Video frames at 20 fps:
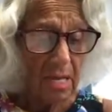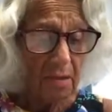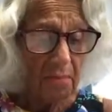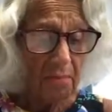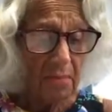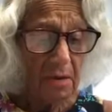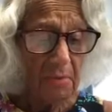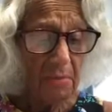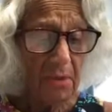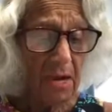
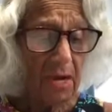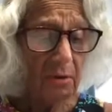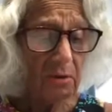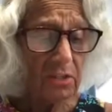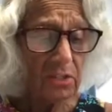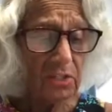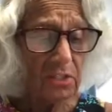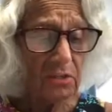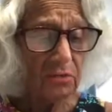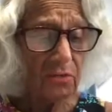My
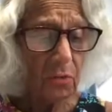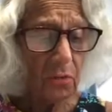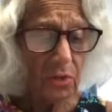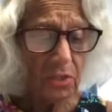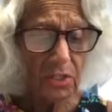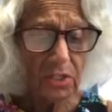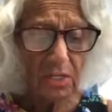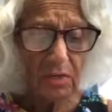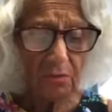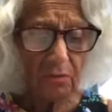parents
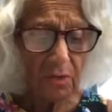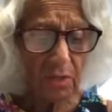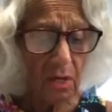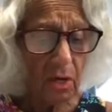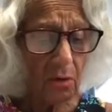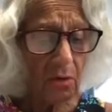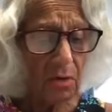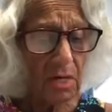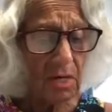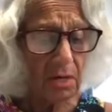divorced several...
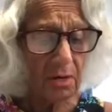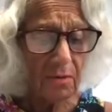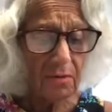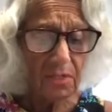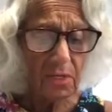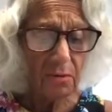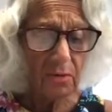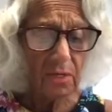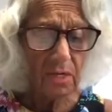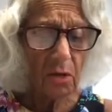
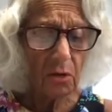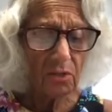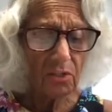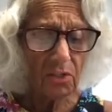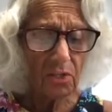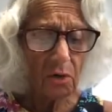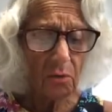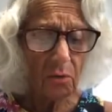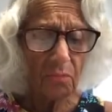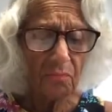here we go.
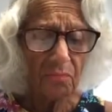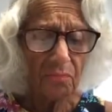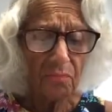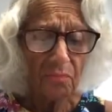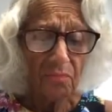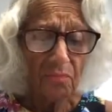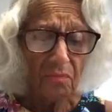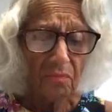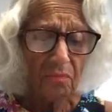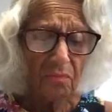So
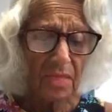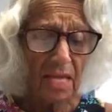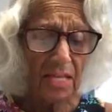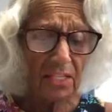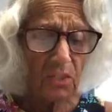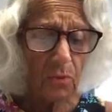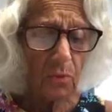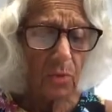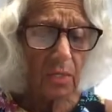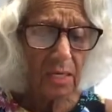
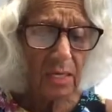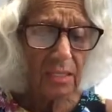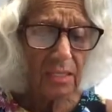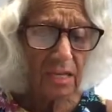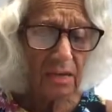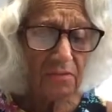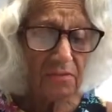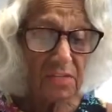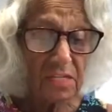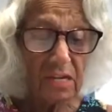that's when I
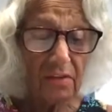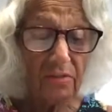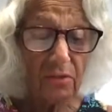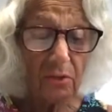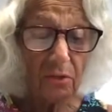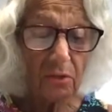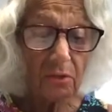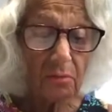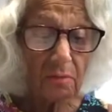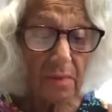left and never
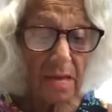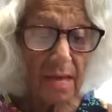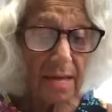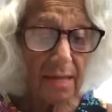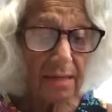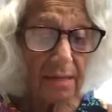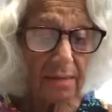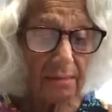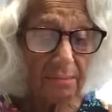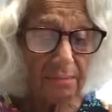looked back.
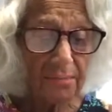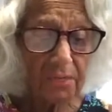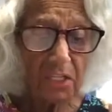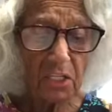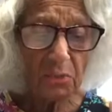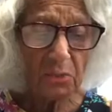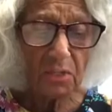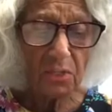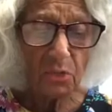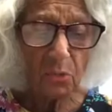It's
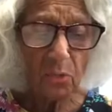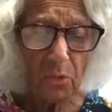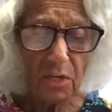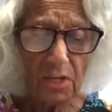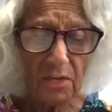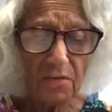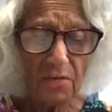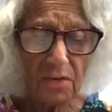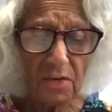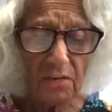been
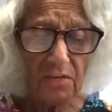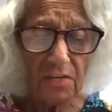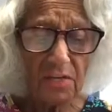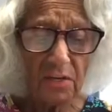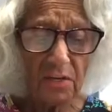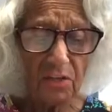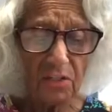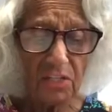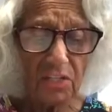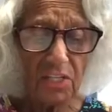25
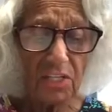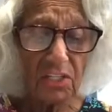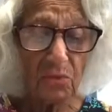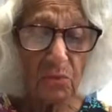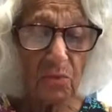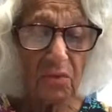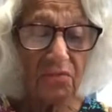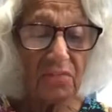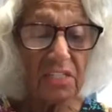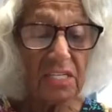years since
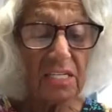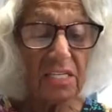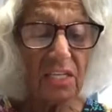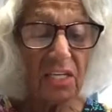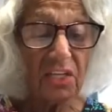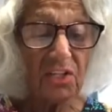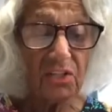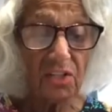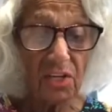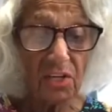we've seen
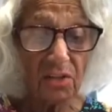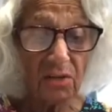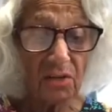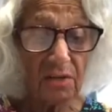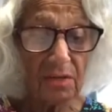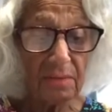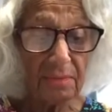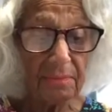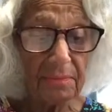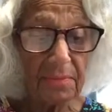each other.
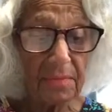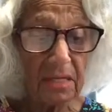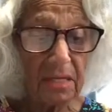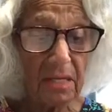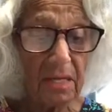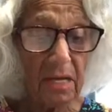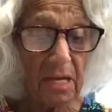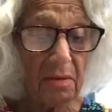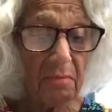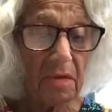
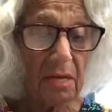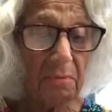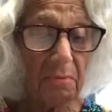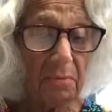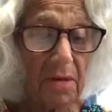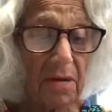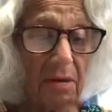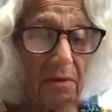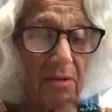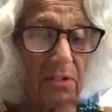My
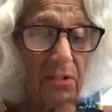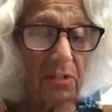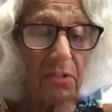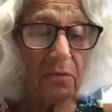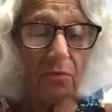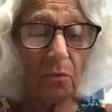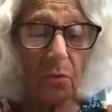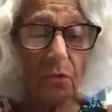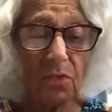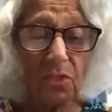parents
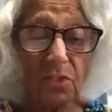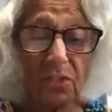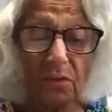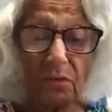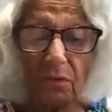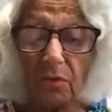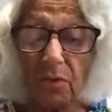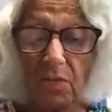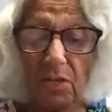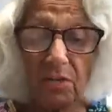divorced
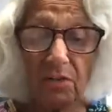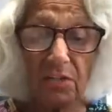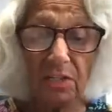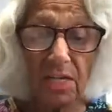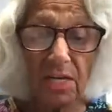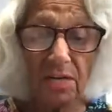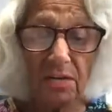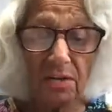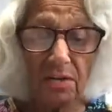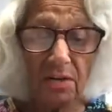several years
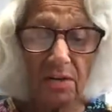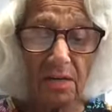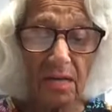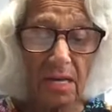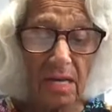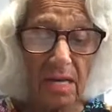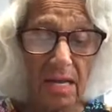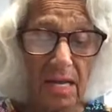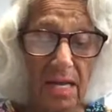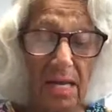later,
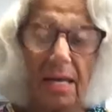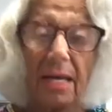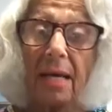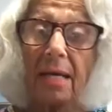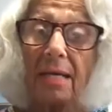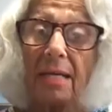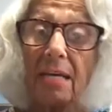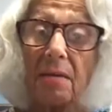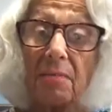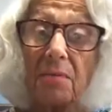and I
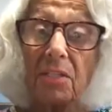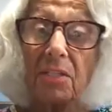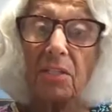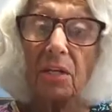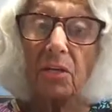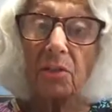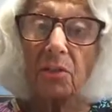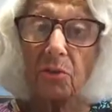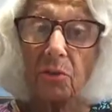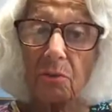keep in
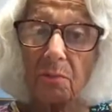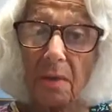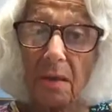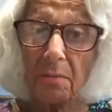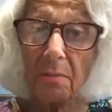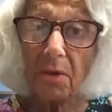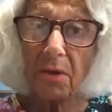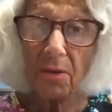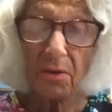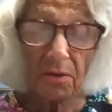touch with my
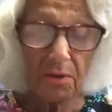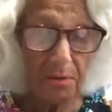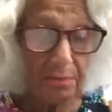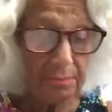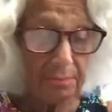mother.